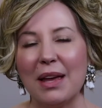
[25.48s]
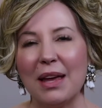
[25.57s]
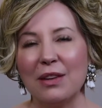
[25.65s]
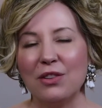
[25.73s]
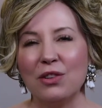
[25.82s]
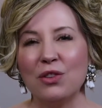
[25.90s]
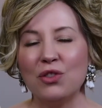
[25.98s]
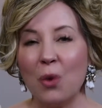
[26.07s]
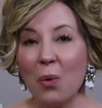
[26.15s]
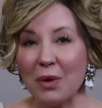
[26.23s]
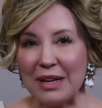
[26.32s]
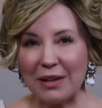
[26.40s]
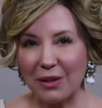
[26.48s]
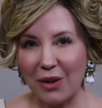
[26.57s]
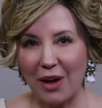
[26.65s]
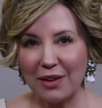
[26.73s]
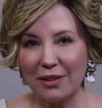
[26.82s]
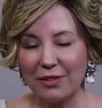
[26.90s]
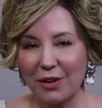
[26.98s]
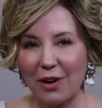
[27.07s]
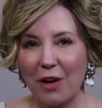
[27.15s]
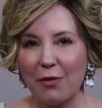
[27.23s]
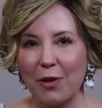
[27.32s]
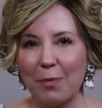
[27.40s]
And you don't need a lot to start
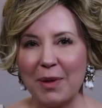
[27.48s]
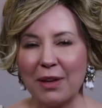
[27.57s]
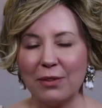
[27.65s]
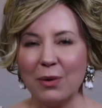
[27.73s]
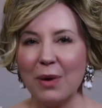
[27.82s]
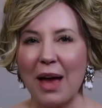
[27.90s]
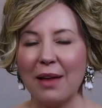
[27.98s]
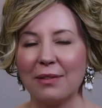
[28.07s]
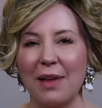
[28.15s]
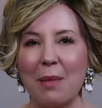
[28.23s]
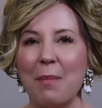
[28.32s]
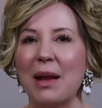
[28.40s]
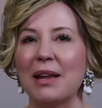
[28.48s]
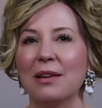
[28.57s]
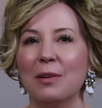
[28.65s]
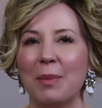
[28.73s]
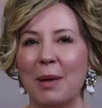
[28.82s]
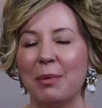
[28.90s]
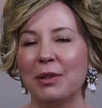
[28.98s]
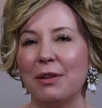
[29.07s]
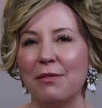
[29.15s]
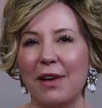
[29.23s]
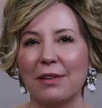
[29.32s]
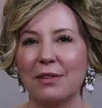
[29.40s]
off with, because who has that money to be able to
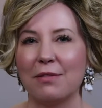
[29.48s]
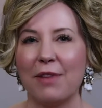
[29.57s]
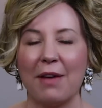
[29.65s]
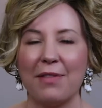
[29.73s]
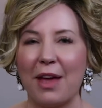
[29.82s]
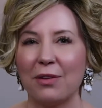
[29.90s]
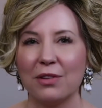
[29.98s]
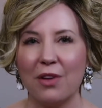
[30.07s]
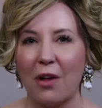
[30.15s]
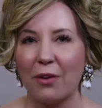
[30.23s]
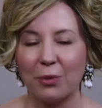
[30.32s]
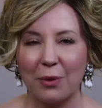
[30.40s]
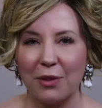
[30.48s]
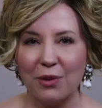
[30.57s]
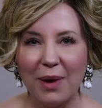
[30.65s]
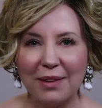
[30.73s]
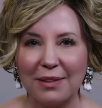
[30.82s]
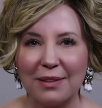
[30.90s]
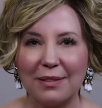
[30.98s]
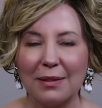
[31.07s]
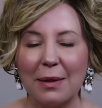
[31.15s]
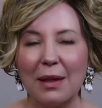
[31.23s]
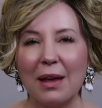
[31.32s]
invest in $5,000 worth of dresses?